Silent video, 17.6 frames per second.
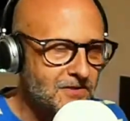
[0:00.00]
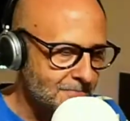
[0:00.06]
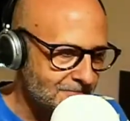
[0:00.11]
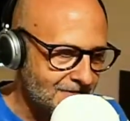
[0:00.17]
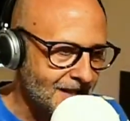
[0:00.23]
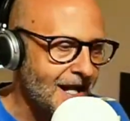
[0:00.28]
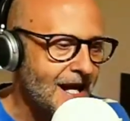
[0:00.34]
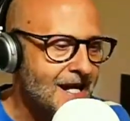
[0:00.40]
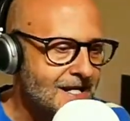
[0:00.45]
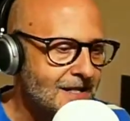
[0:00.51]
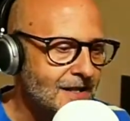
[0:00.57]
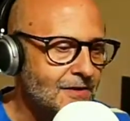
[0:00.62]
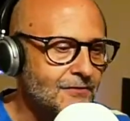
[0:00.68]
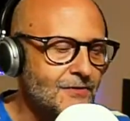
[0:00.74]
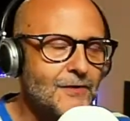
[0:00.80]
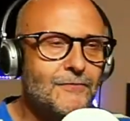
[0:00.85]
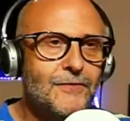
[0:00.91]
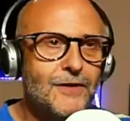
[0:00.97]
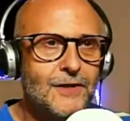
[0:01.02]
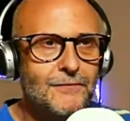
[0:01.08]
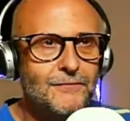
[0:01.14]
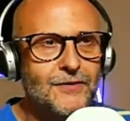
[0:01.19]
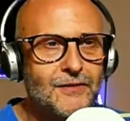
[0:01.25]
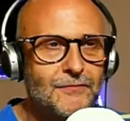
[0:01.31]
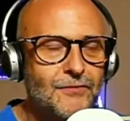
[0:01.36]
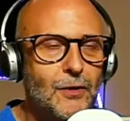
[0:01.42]
delay,
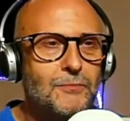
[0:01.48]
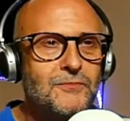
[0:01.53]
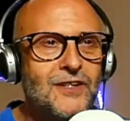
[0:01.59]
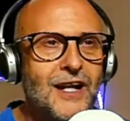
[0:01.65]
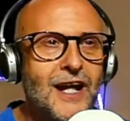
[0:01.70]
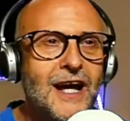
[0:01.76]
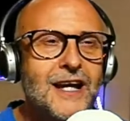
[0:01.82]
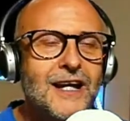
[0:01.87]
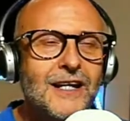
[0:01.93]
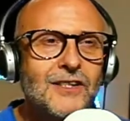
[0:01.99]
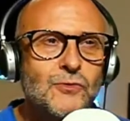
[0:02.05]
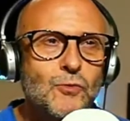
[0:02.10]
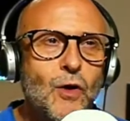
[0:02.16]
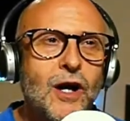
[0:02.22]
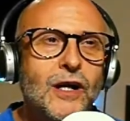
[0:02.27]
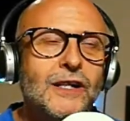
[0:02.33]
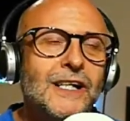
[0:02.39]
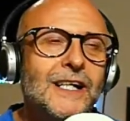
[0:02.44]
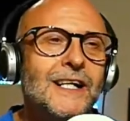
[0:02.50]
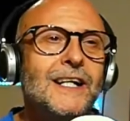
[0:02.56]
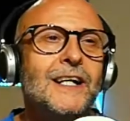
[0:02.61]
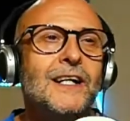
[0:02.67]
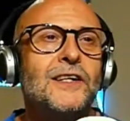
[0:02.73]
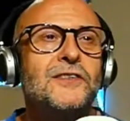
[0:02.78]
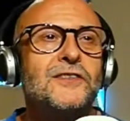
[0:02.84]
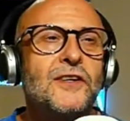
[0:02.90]
flip-flop delay as well,
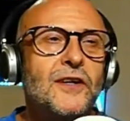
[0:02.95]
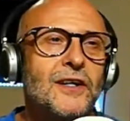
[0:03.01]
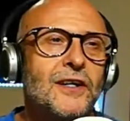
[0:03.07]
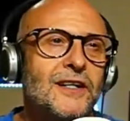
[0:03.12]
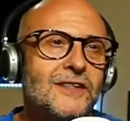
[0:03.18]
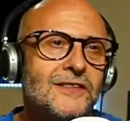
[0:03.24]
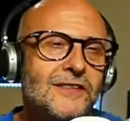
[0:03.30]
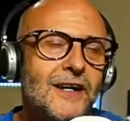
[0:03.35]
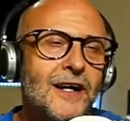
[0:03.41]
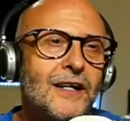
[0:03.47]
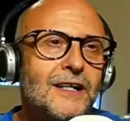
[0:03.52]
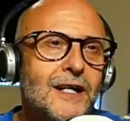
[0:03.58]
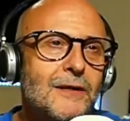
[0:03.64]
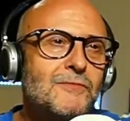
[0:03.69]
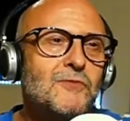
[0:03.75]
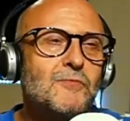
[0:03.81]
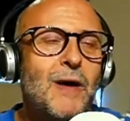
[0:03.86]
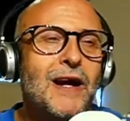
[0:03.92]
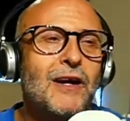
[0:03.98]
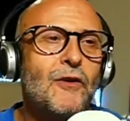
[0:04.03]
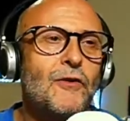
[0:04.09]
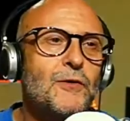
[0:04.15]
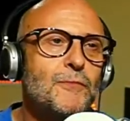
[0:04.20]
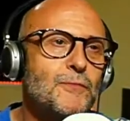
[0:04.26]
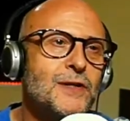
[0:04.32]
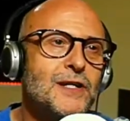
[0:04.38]
so that it comes back on
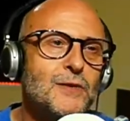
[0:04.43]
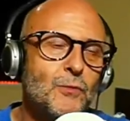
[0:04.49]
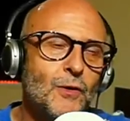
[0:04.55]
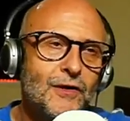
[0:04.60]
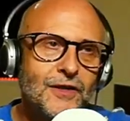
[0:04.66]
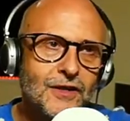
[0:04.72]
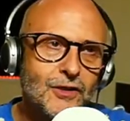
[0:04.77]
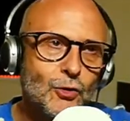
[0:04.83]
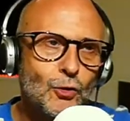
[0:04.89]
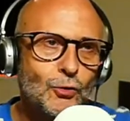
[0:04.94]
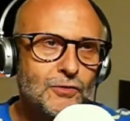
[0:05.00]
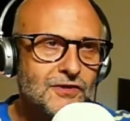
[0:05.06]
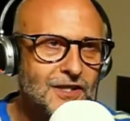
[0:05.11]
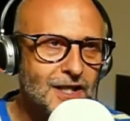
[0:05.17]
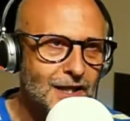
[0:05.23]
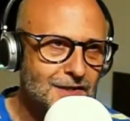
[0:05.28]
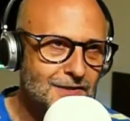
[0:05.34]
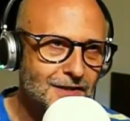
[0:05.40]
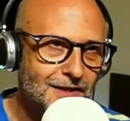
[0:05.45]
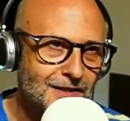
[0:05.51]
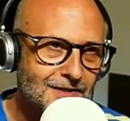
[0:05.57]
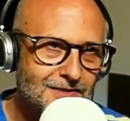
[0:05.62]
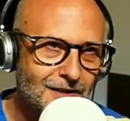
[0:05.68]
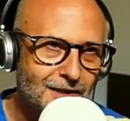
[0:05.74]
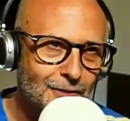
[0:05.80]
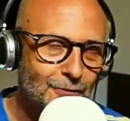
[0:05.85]
the beat when the chorus kicks in.
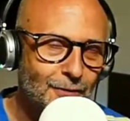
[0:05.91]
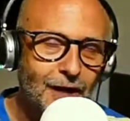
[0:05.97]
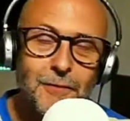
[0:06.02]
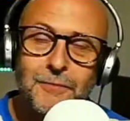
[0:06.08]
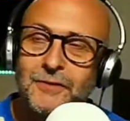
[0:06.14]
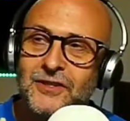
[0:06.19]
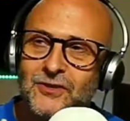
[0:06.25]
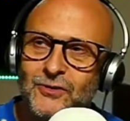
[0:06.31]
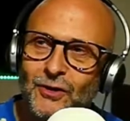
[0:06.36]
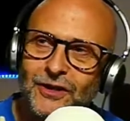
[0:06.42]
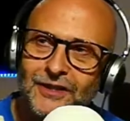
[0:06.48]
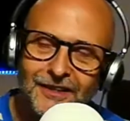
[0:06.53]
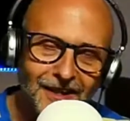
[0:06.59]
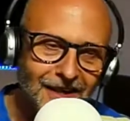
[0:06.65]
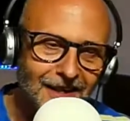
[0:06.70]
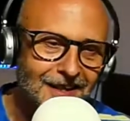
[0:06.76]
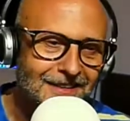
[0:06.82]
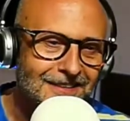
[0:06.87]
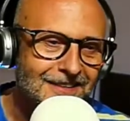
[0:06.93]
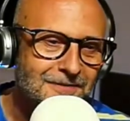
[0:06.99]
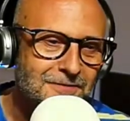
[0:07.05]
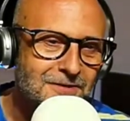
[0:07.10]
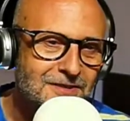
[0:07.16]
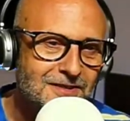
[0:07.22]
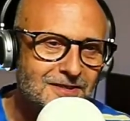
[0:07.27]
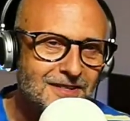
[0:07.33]
So hope you enjoyed that. That
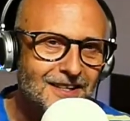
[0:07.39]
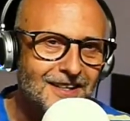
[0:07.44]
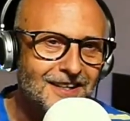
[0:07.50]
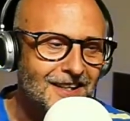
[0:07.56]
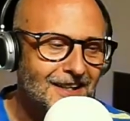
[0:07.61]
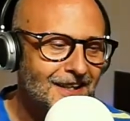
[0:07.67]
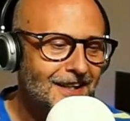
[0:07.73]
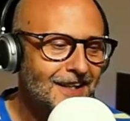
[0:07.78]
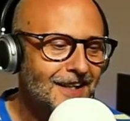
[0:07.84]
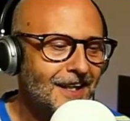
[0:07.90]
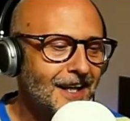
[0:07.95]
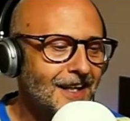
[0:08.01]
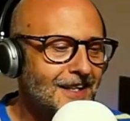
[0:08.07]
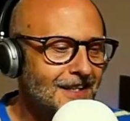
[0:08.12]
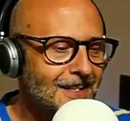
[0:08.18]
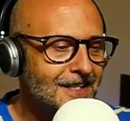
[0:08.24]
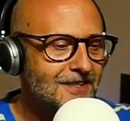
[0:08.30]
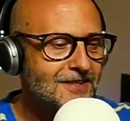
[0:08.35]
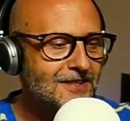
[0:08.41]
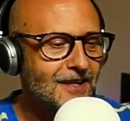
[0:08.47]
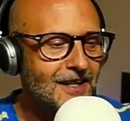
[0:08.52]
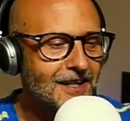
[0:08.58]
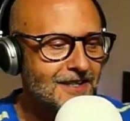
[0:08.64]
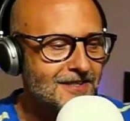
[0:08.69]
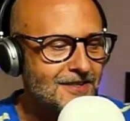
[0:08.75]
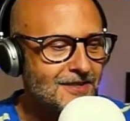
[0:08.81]
was just a little
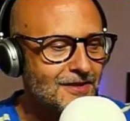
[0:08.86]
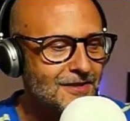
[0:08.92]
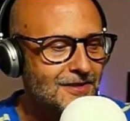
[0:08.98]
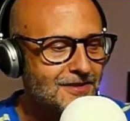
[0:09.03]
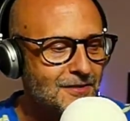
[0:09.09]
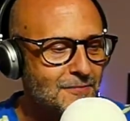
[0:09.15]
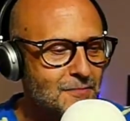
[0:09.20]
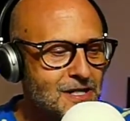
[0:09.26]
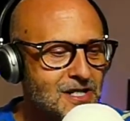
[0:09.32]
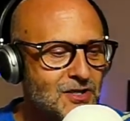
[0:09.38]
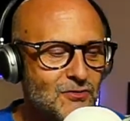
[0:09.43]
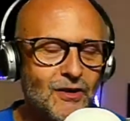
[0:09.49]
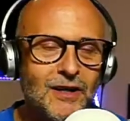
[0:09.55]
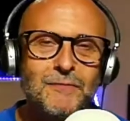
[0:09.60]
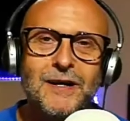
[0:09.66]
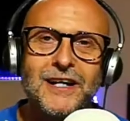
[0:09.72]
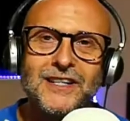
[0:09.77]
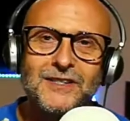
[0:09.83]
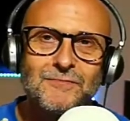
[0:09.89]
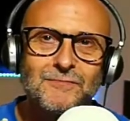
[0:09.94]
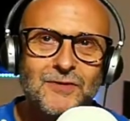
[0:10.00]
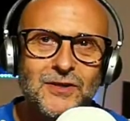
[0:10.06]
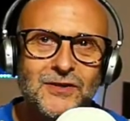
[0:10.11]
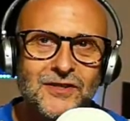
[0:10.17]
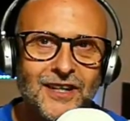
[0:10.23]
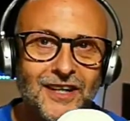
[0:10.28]
insight into me trying to make some
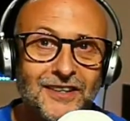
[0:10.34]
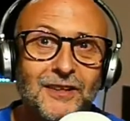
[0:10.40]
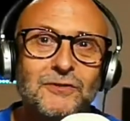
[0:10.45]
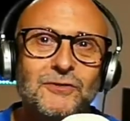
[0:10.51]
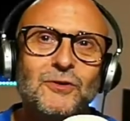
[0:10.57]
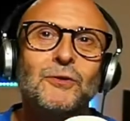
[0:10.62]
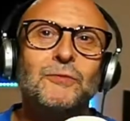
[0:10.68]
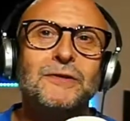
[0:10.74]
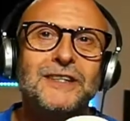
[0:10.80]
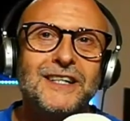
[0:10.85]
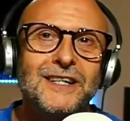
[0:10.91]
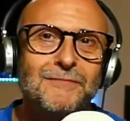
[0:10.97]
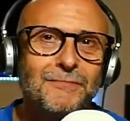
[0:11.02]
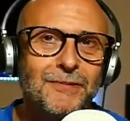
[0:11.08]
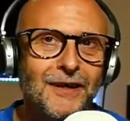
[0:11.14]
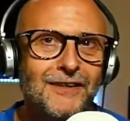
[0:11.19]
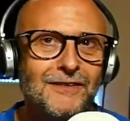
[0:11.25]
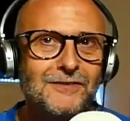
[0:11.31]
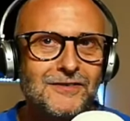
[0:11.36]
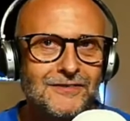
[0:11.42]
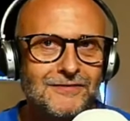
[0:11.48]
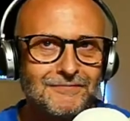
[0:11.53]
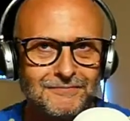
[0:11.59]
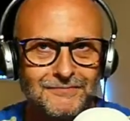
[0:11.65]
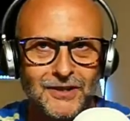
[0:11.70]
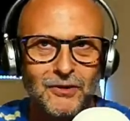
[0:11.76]
music. I don't normally compose
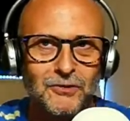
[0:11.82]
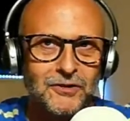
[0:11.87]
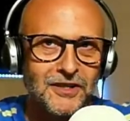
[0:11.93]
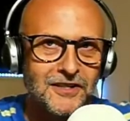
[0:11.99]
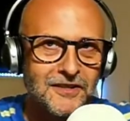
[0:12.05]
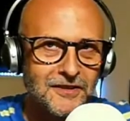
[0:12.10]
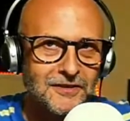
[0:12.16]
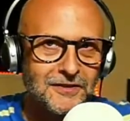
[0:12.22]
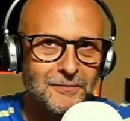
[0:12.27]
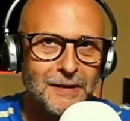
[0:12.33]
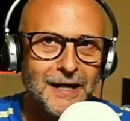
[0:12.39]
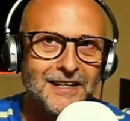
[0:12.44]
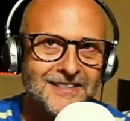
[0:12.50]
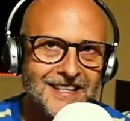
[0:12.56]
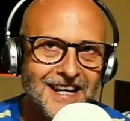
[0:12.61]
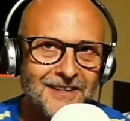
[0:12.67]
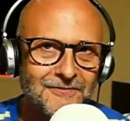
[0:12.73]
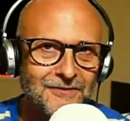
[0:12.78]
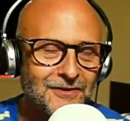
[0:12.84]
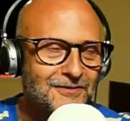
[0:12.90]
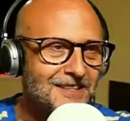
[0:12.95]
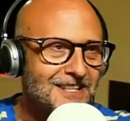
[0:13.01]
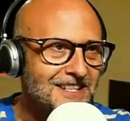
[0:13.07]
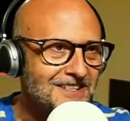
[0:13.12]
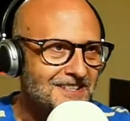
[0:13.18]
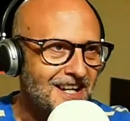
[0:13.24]
longer than about 10,
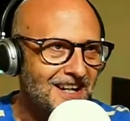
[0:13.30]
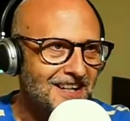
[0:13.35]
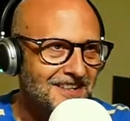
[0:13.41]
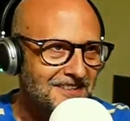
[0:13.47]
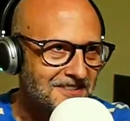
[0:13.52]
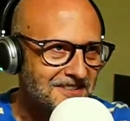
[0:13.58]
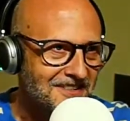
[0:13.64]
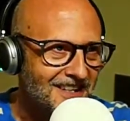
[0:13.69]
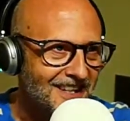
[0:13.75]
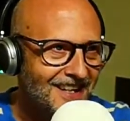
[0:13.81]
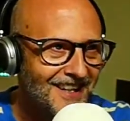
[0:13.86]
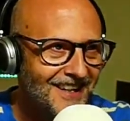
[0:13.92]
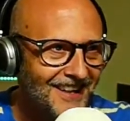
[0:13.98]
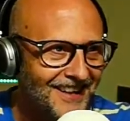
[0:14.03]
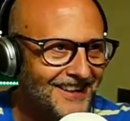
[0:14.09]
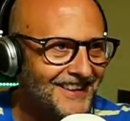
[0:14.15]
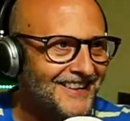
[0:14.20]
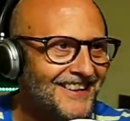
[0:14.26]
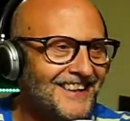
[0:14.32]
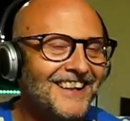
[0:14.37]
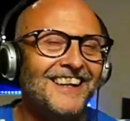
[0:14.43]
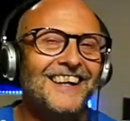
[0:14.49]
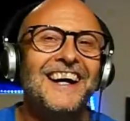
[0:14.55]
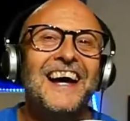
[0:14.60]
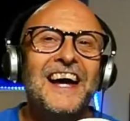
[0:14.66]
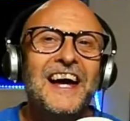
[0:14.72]
15 seconds,
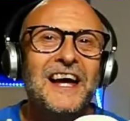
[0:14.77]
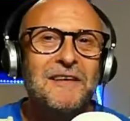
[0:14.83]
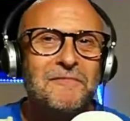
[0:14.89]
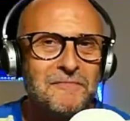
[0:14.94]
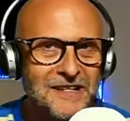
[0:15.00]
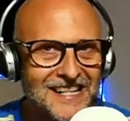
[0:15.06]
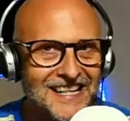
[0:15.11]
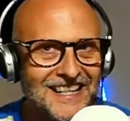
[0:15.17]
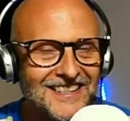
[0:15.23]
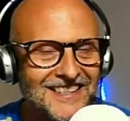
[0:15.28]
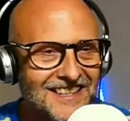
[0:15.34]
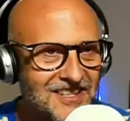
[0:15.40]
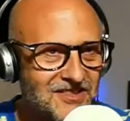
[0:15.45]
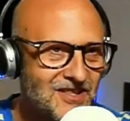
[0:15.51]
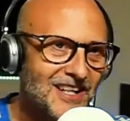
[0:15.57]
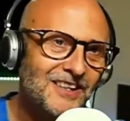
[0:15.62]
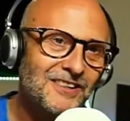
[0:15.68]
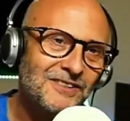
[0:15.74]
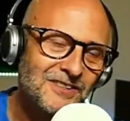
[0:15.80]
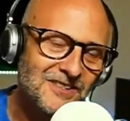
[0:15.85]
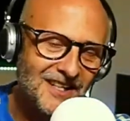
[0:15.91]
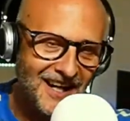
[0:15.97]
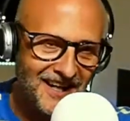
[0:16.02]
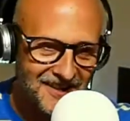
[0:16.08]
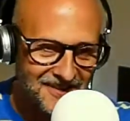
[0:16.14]
being into the jingle side of